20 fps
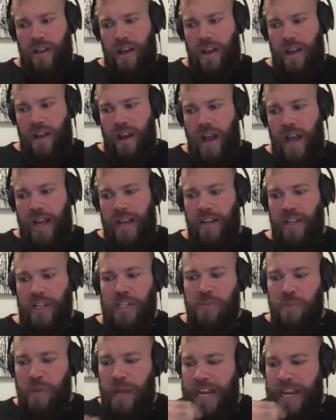I can
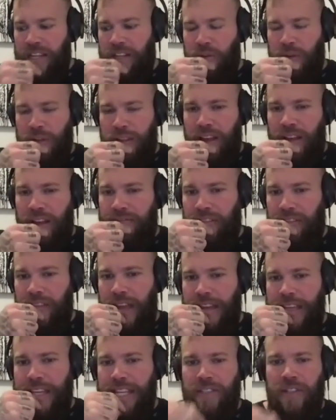explain to a level
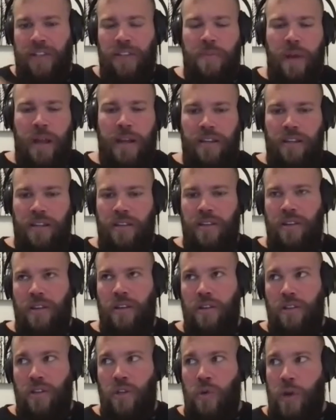that he's expected
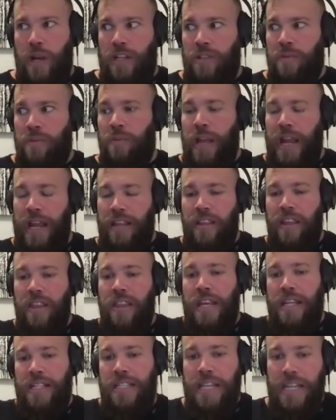to explain the
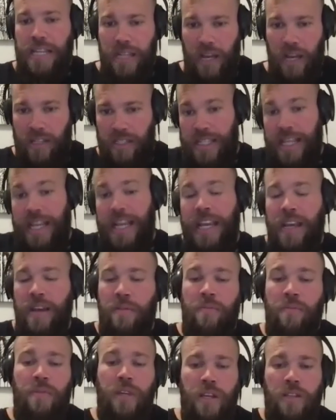things he does to
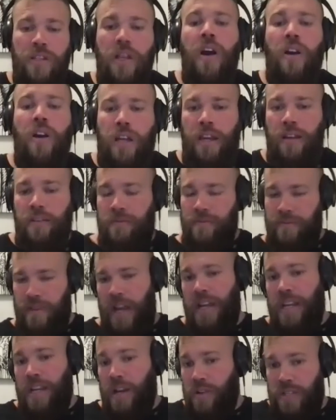him. He goes, oh, okay.
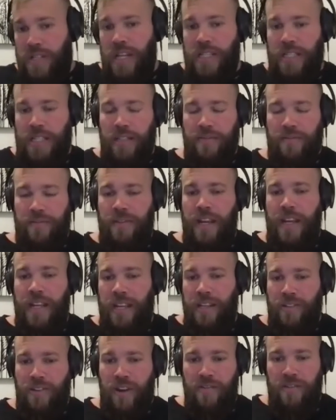And he goes and does it, and he
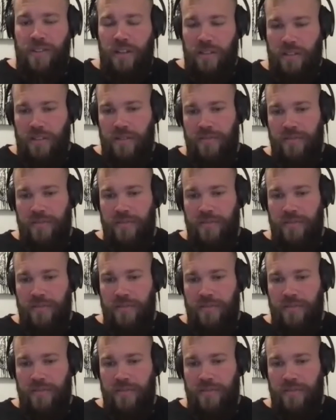gets great results.